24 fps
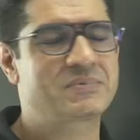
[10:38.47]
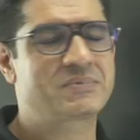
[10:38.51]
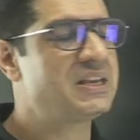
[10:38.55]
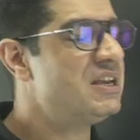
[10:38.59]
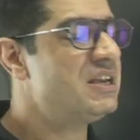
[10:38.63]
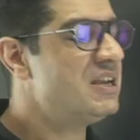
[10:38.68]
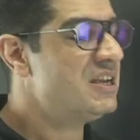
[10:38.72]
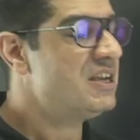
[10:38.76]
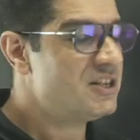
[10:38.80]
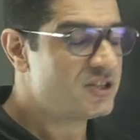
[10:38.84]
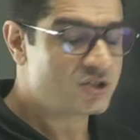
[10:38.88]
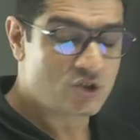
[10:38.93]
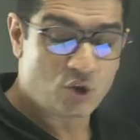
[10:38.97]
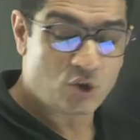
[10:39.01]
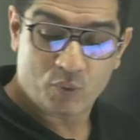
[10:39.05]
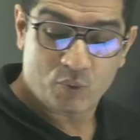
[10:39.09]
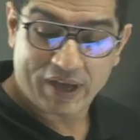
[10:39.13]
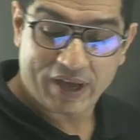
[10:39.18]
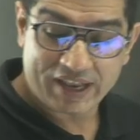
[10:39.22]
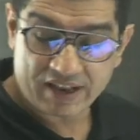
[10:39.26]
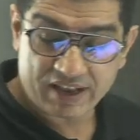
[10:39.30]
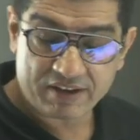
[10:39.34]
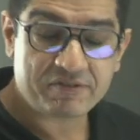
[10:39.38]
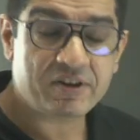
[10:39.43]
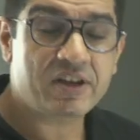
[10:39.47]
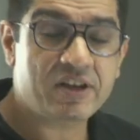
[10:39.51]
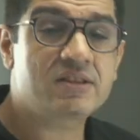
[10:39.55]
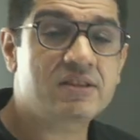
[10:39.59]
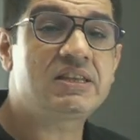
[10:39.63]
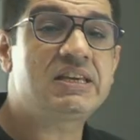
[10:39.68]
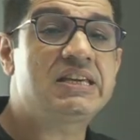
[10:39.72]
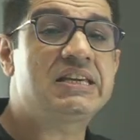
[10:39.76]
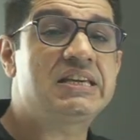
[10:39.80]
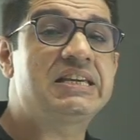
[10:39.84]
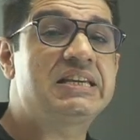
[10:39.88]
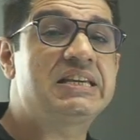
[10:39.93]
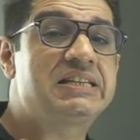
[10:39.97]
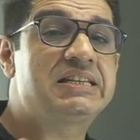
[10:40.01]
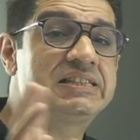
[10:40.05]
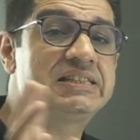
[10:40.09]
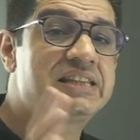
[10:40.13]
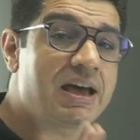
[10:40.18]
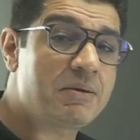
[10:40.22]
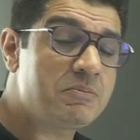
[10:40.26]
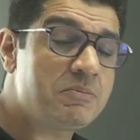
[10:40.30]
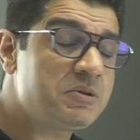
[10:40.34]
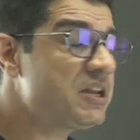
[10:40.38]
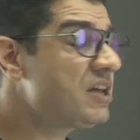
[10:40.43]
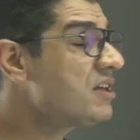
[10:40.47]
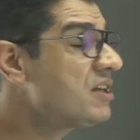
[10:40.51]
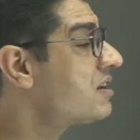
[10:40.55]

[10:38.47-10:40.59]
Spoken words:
So whenever the examiner